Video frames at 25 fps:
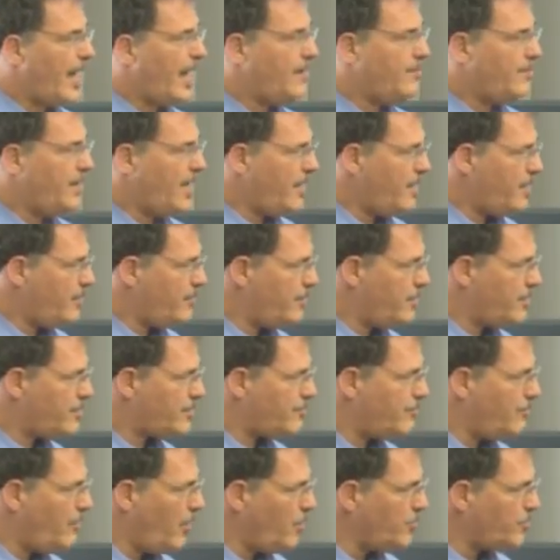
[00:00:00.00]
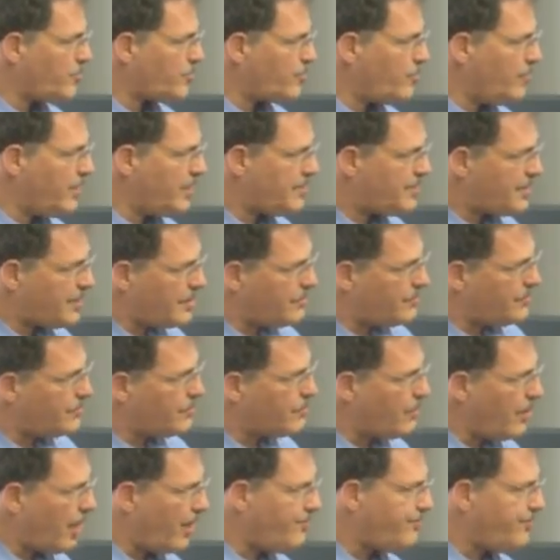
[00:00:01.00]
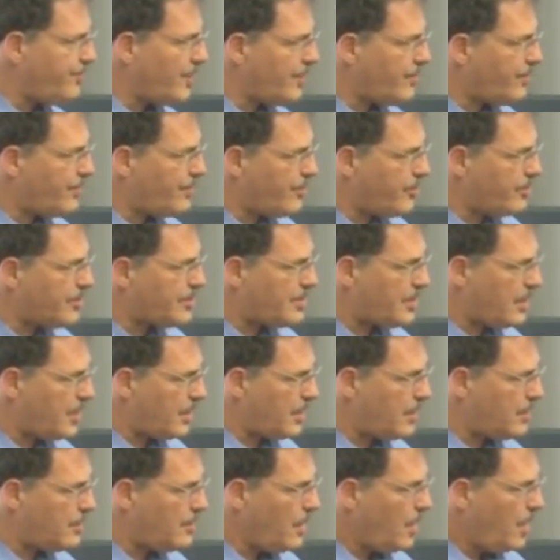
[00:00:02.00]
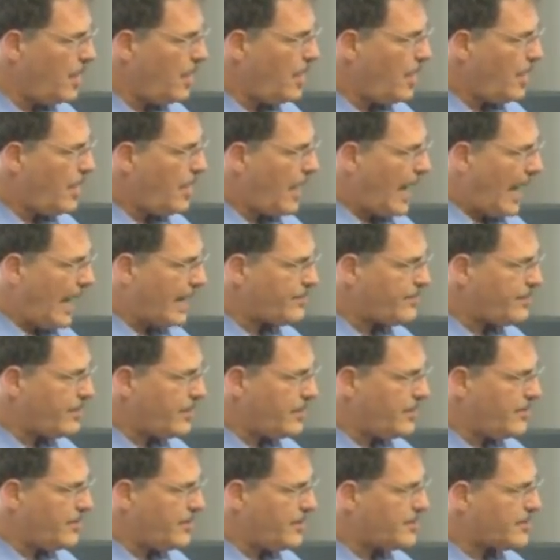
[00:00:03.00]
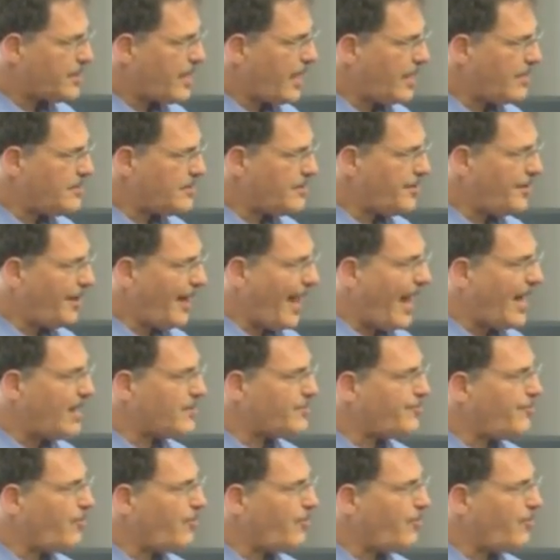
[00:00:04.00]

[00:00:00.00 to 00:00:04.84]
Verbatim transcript: And then in this most recent, roughly 13, actually in this case, the last